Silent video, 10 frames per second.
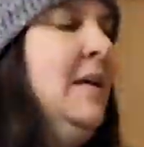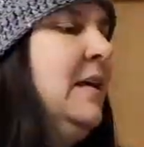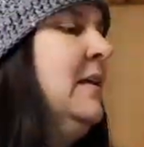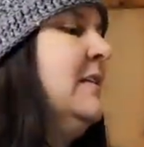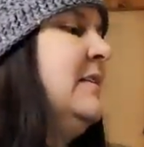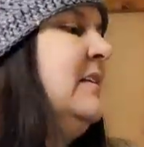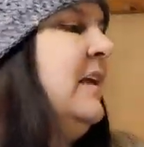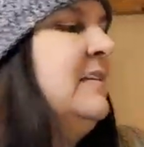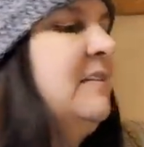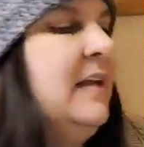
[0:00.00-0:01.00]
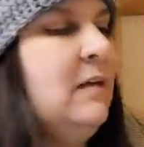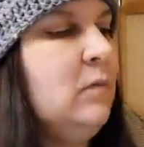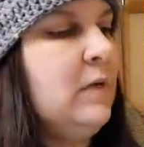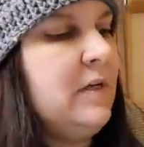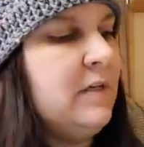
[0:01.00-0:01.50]
And it says that it
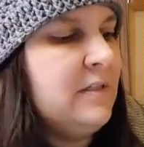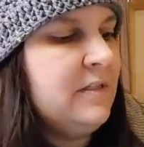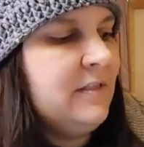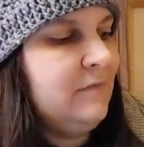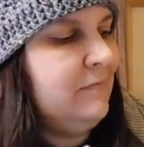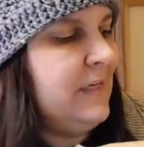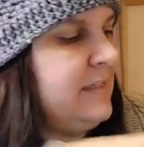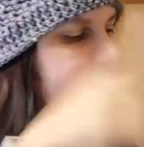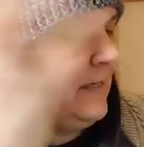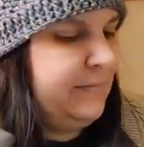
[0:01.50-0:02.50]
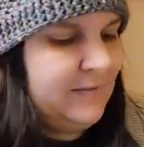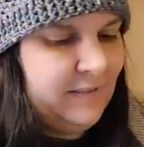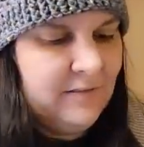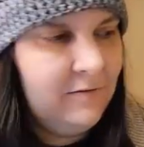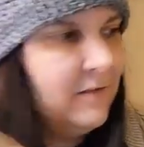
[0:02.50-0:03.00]
was, they
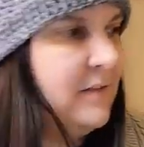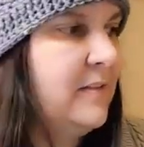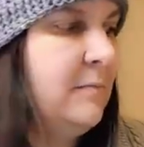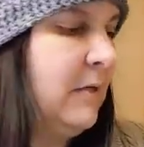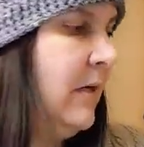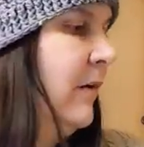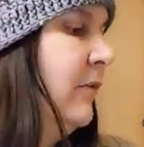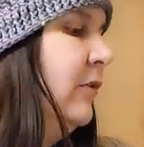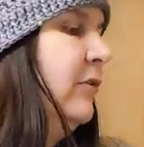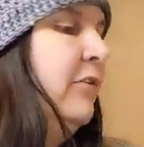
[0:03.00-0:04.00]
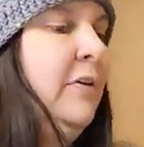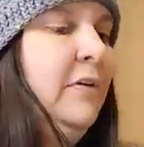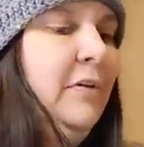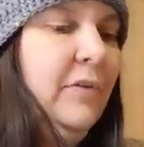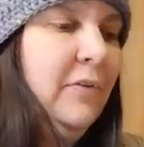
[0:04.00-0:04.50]
substituted some colors.
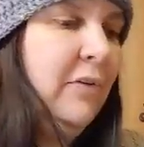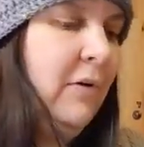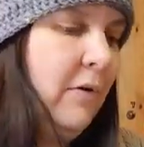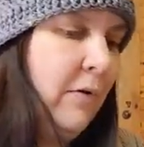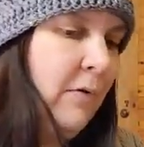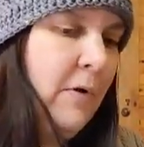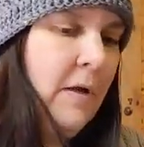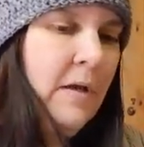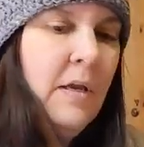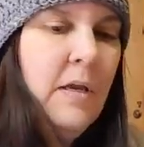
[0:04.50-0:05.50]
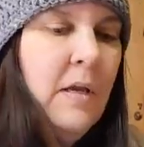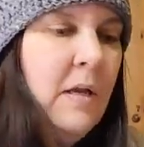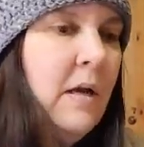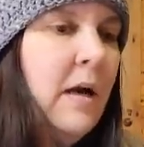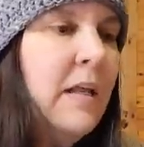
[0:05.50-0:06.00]
So
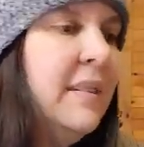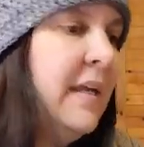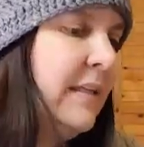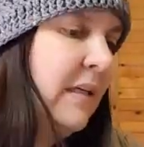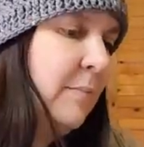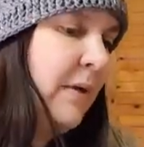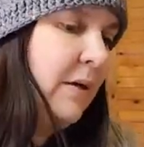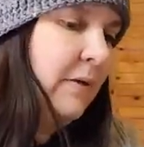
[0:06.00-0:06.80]
I think that'll be